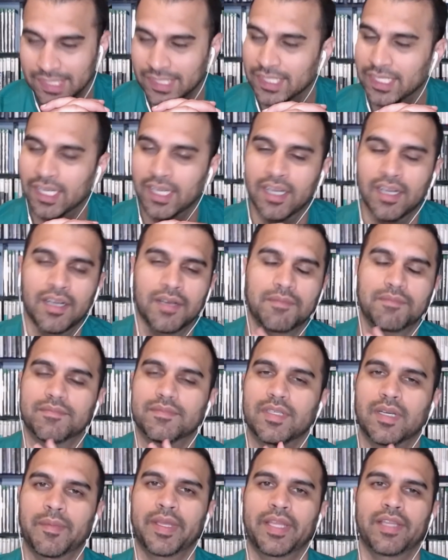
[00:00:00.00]

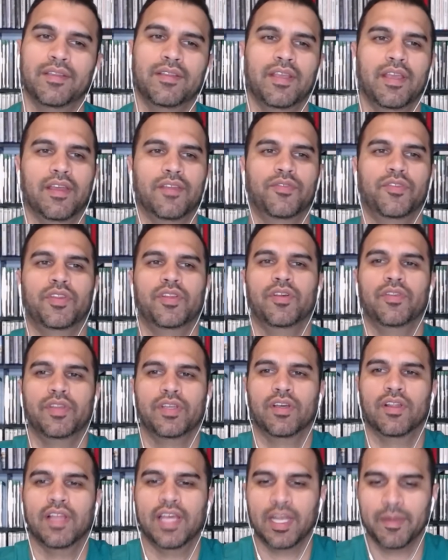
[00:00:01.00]
So the only thing
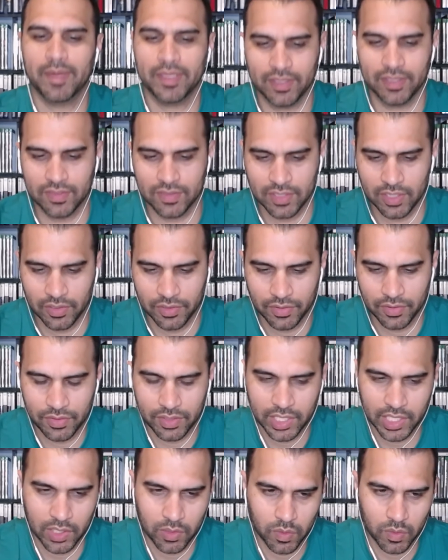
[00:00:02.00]
I'll add about the Zelda
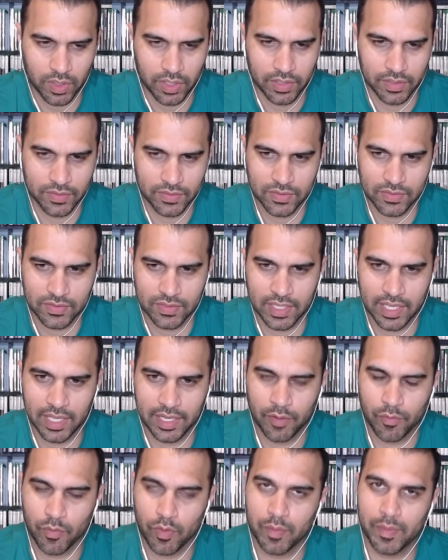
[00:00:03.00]
thing is that
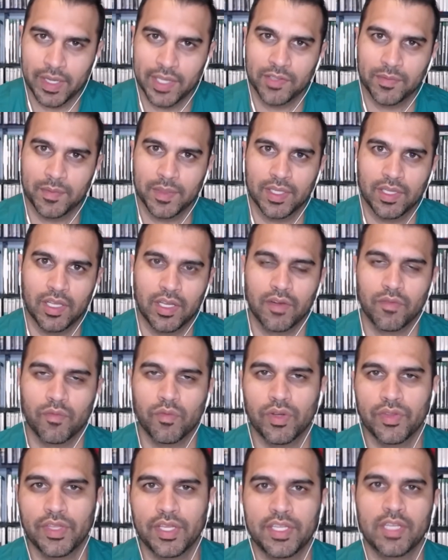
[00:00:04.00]
it reminds me a lot of
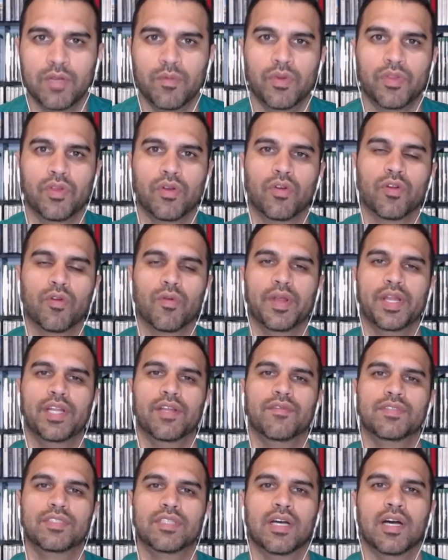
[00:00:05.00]
what they did with Ocarina
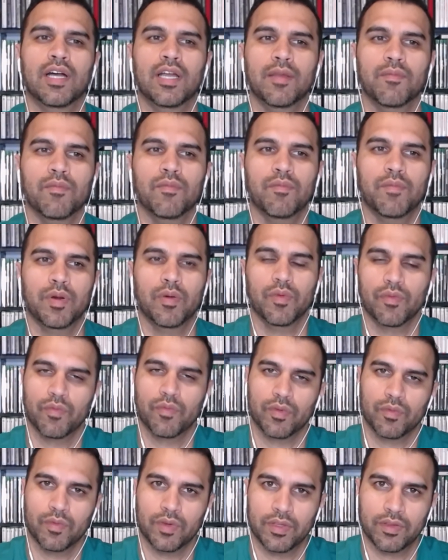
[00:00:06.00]
of Time, but
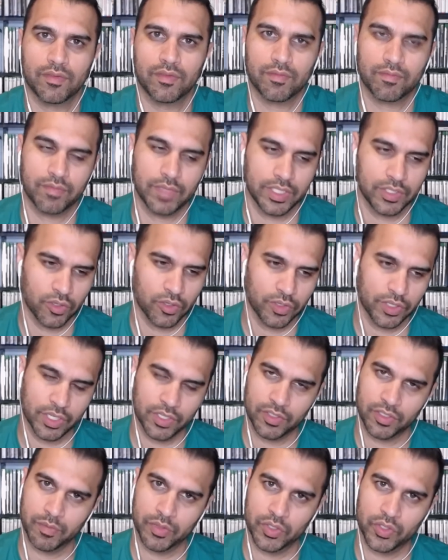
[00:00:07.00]
with they turned it
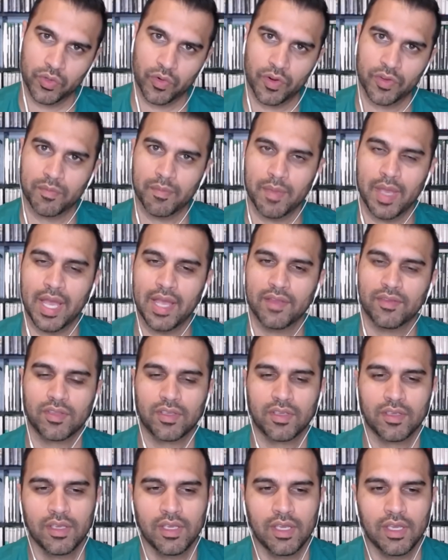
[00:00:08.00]
into Majora's Mask.
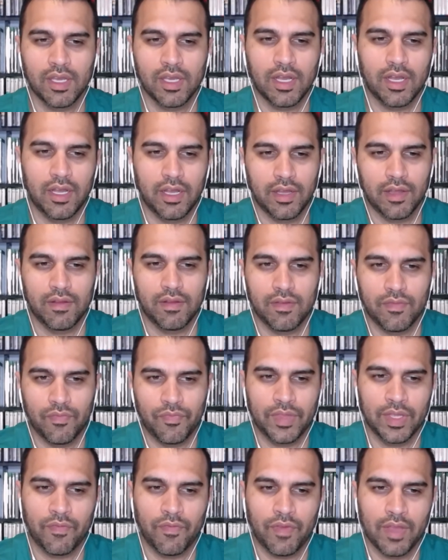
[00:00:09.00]

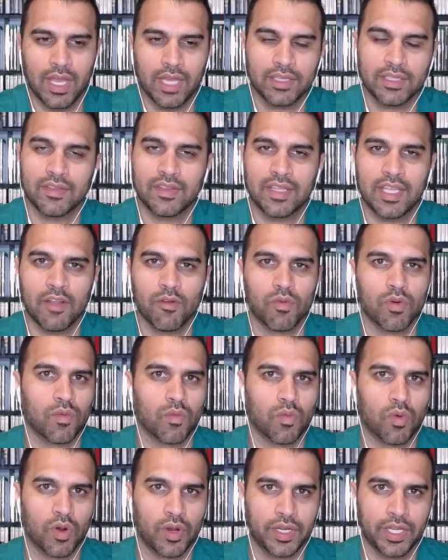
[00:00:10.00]
The fact that they were
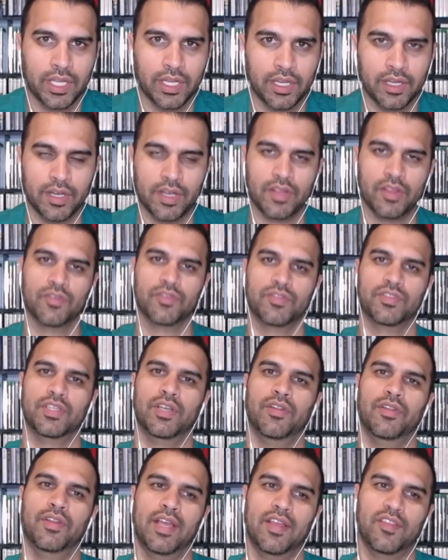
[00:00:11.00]
working on another
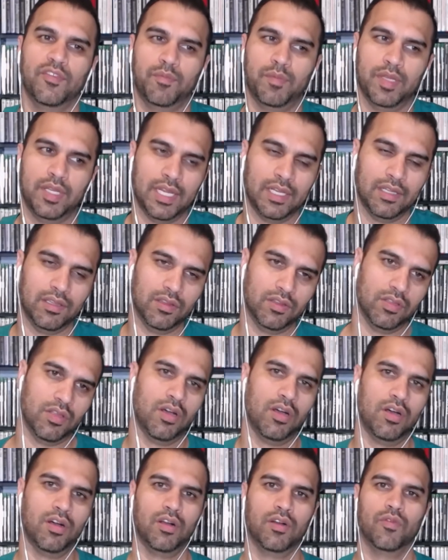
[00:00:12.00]
Zelda has been a
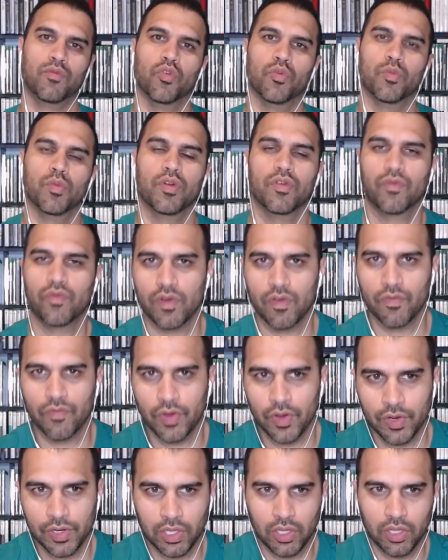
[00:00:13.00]
long rumor for a
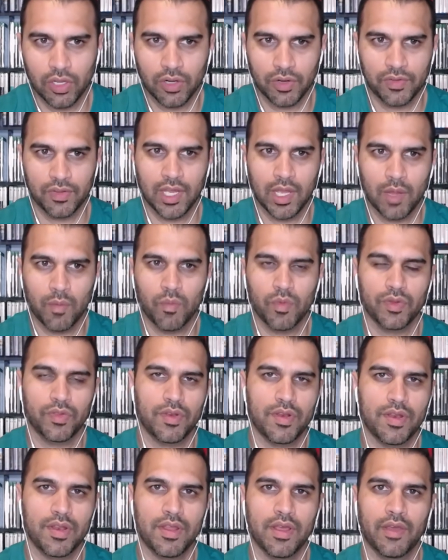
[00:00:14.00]
very long time with
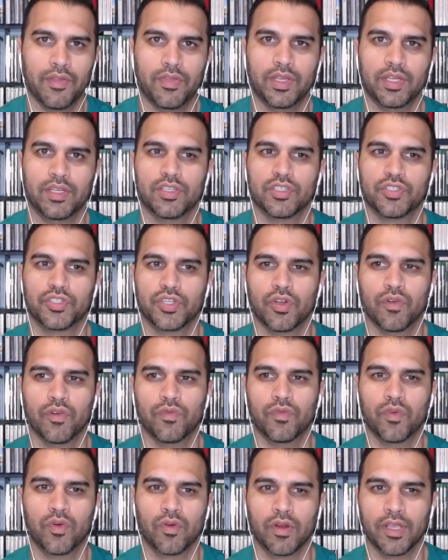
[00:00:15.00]
nothing to show
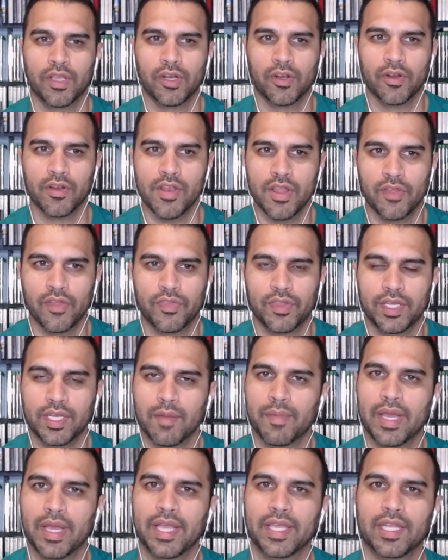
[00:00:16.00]
for it or nothing to
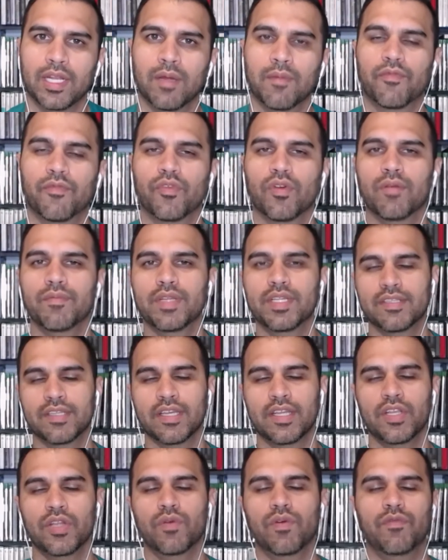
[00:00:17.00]
back it up from
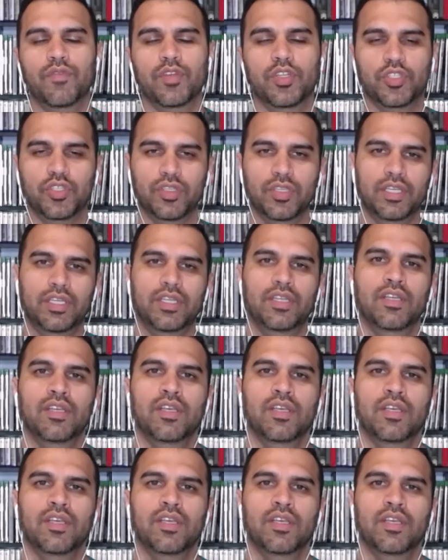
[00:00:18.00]
Nintendo officially.